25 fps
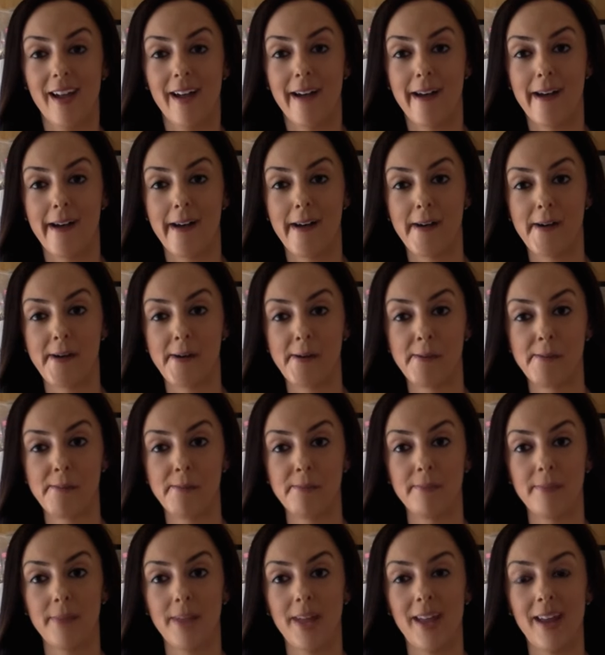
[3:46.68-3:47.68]

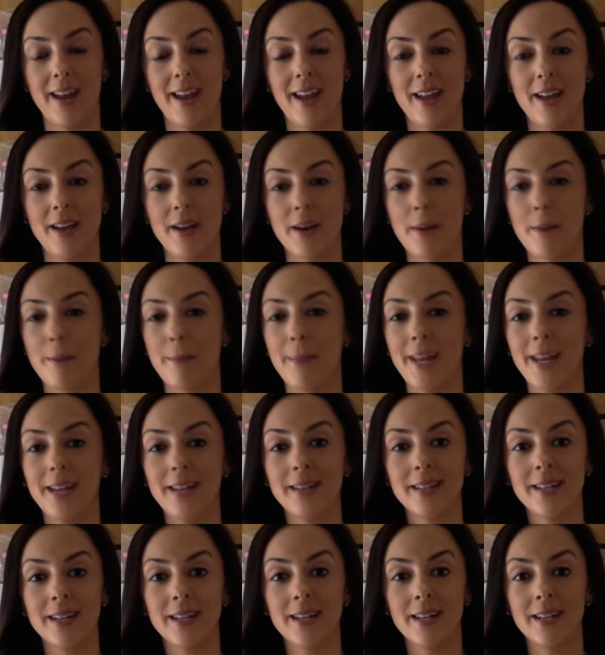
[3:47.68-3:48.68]
and had an
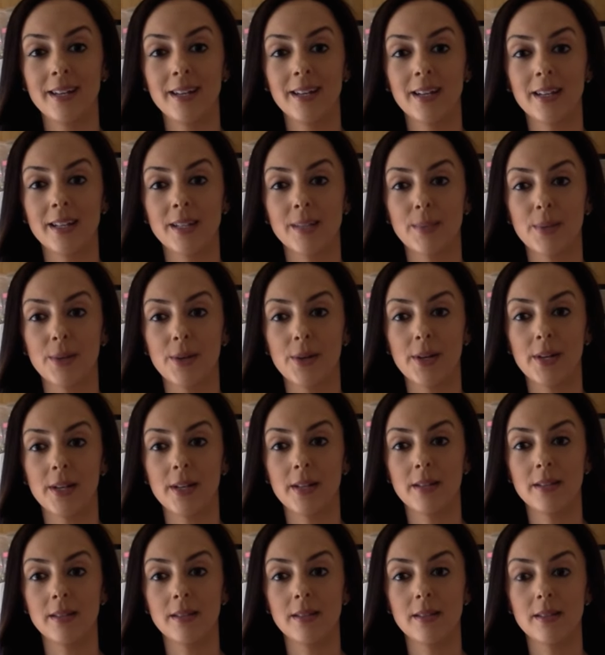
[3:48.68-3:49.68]
amazing
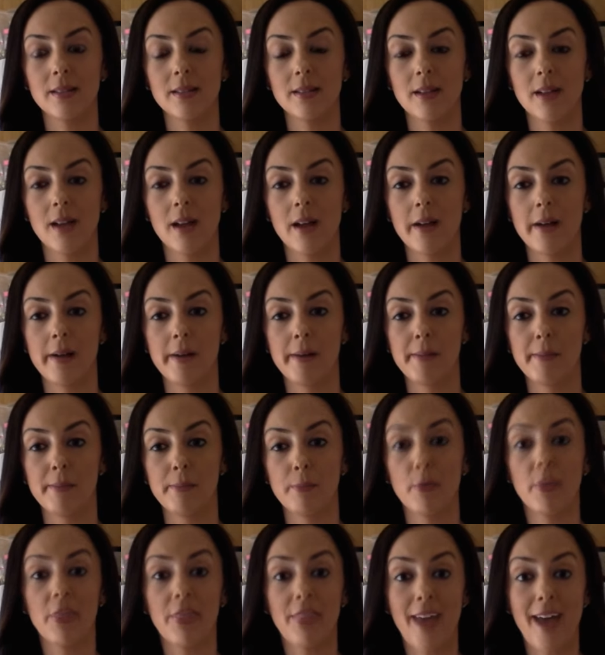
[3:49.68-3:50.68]
experience
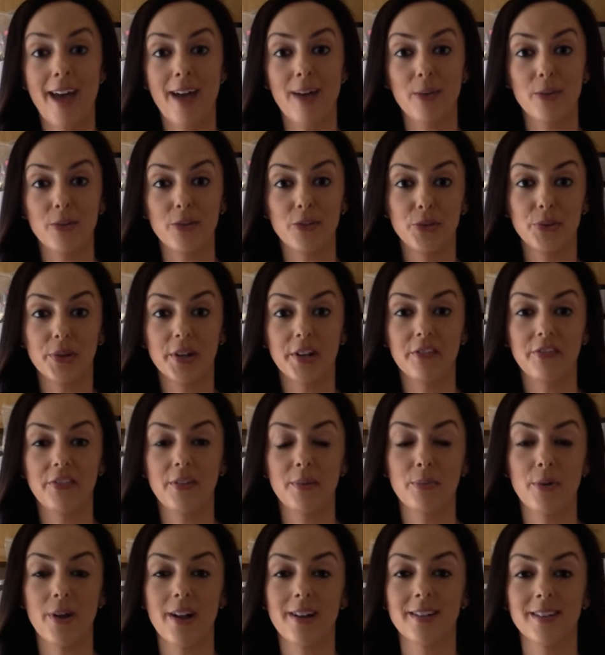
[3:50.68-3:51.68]
with that, with doing a
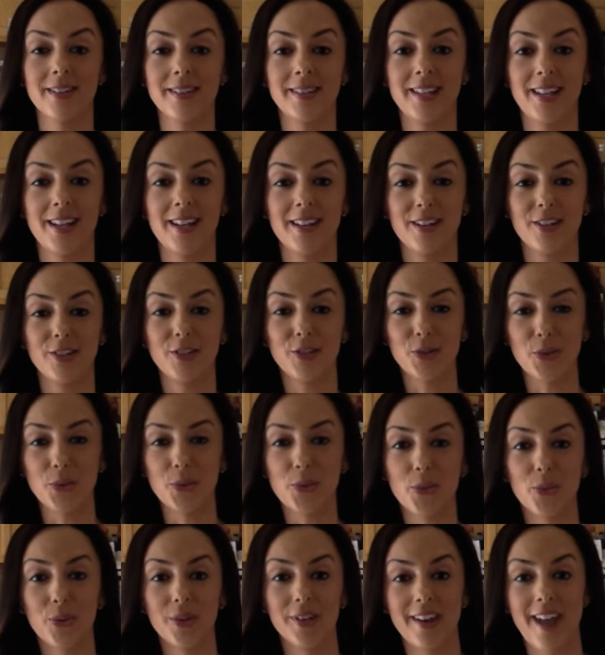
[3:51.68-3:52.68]
fit pregnancy. And it's so
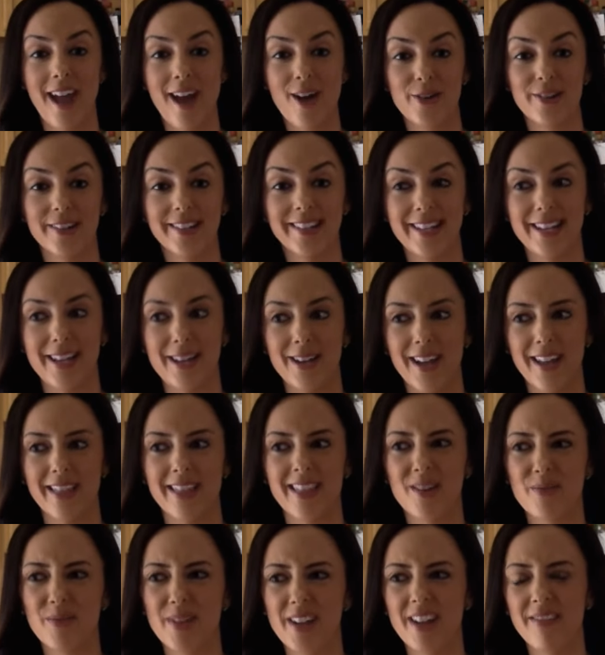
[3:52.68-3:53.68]
cool now to see, I
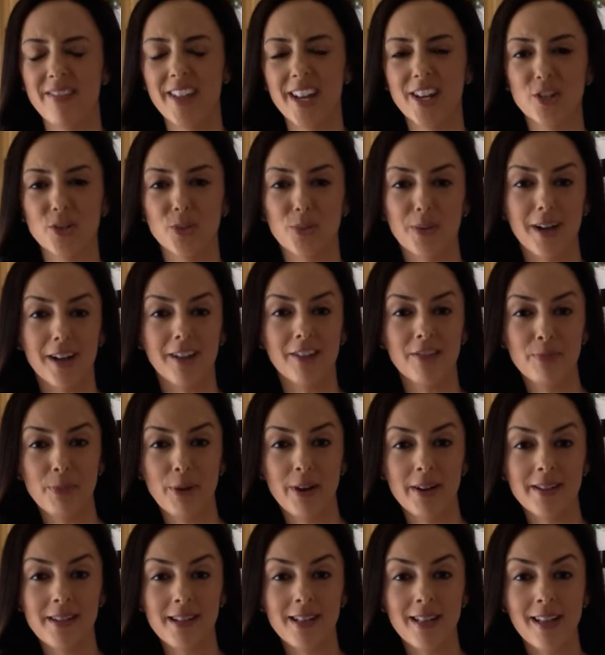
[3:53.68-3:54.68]
think we have like 12
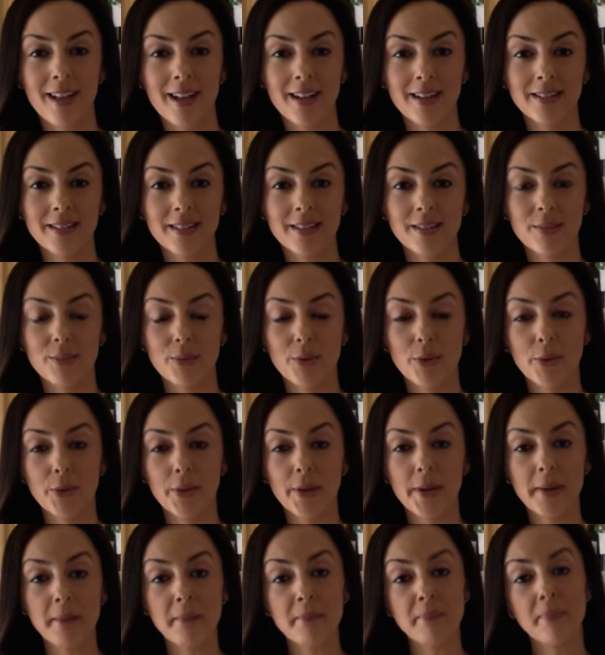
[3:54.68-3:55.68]
pregnant clients in the
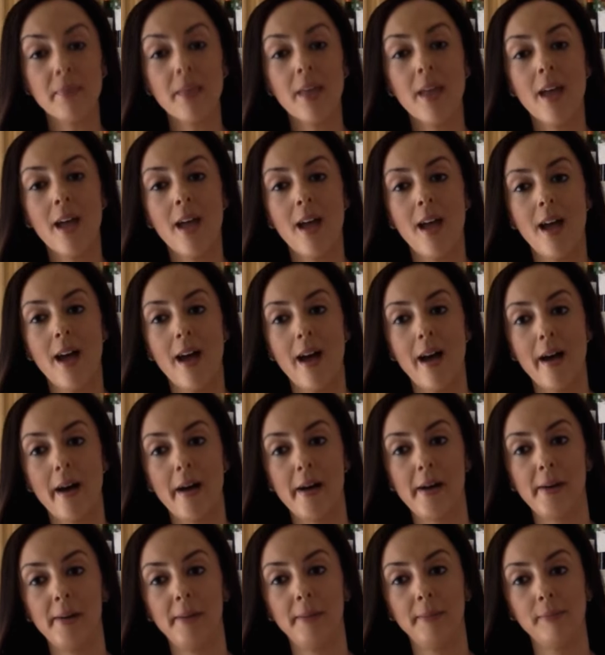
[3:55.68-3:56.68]
program,
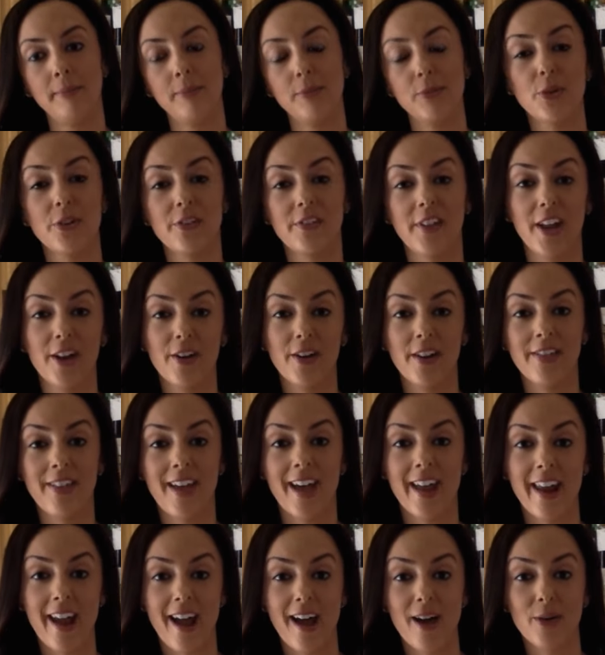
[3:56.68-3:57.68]
sort of carry
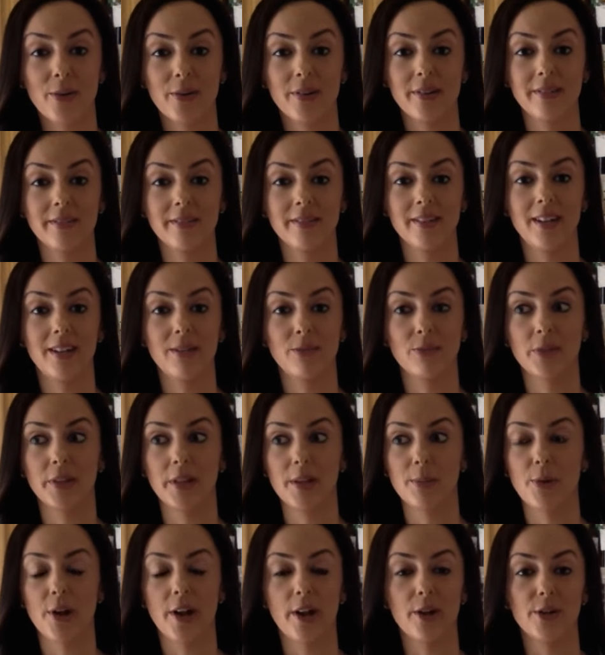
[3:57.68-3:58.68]
that out and
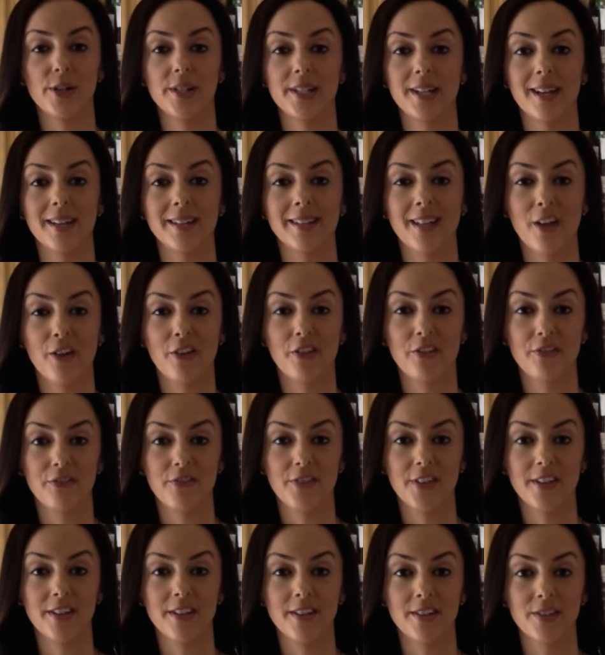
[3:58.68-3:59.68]
really prioritize health and
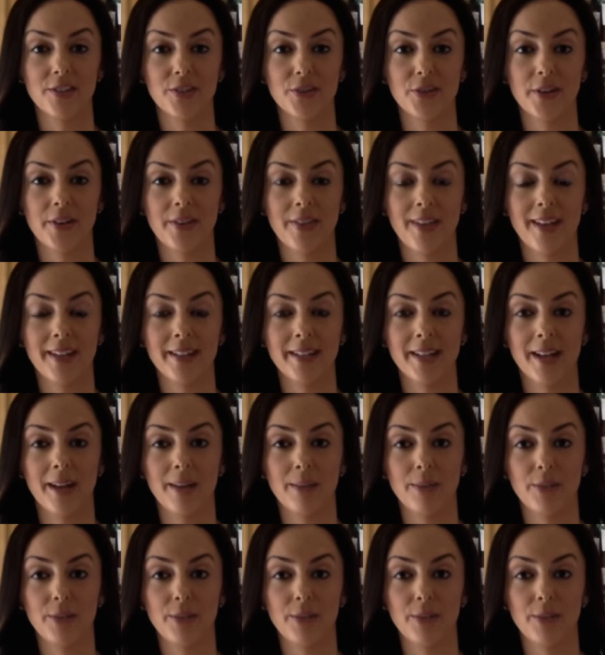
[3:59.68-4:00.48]
fitness during that time